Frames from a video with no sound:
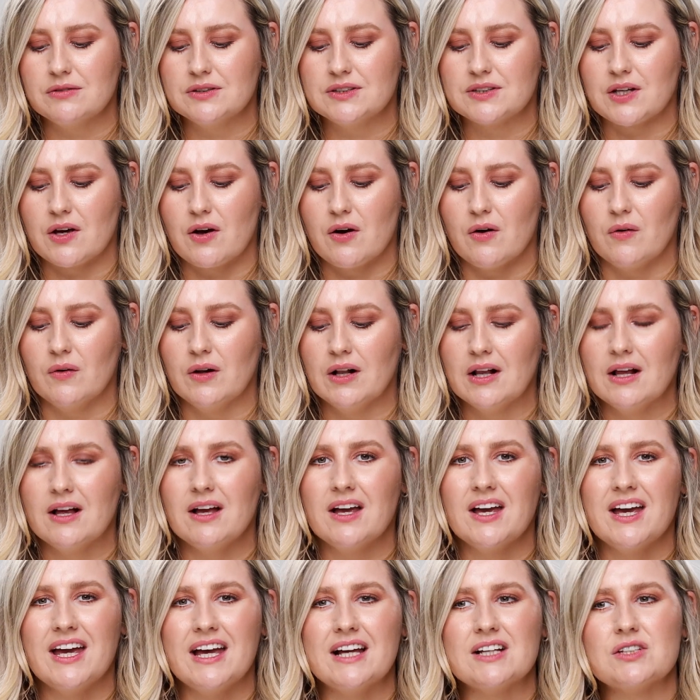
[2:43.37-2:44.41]
So
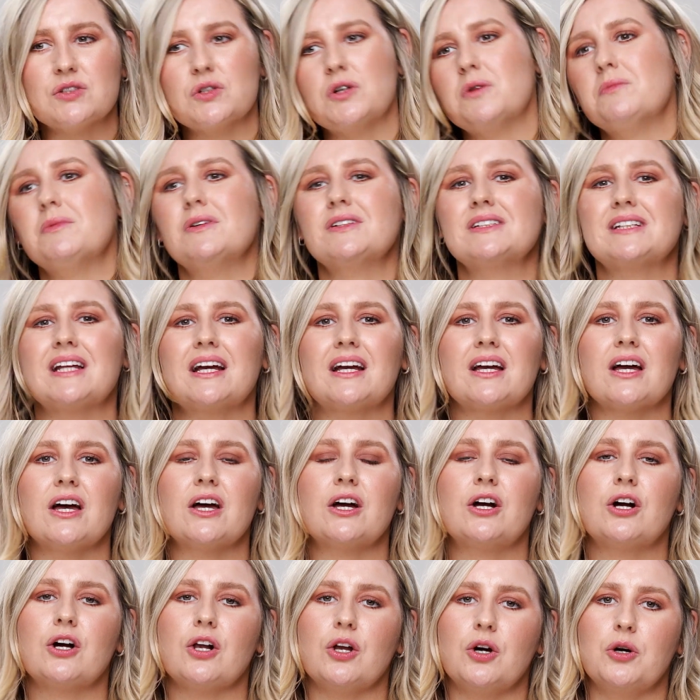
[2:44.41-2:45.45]
it's almost like a
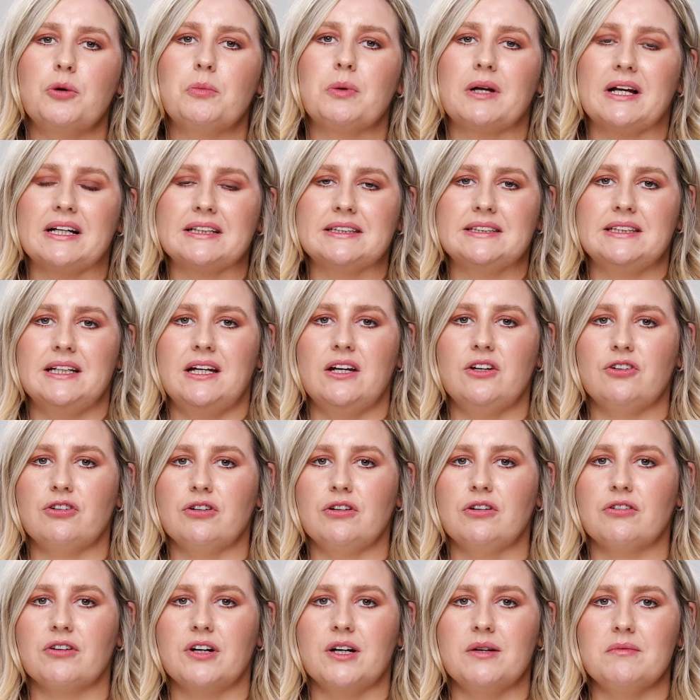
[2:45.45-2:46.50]
global
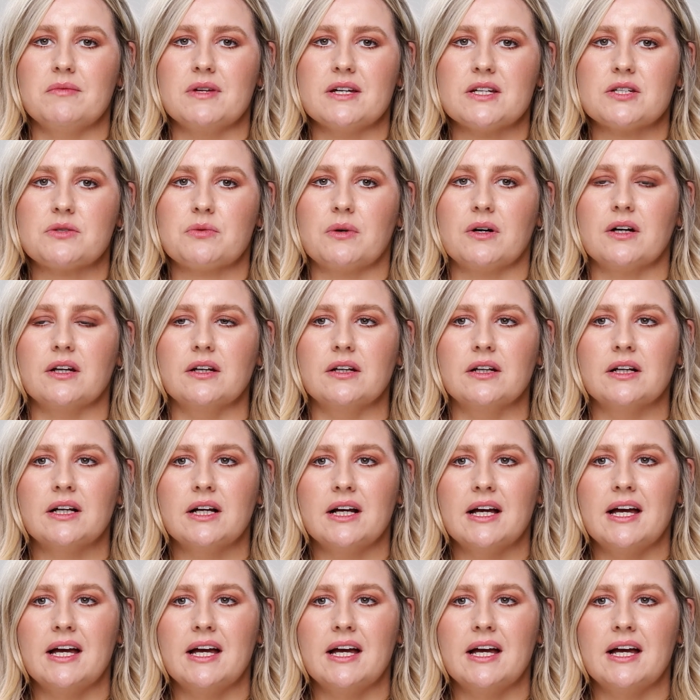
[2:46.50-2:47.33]
anti-aging cream, this one.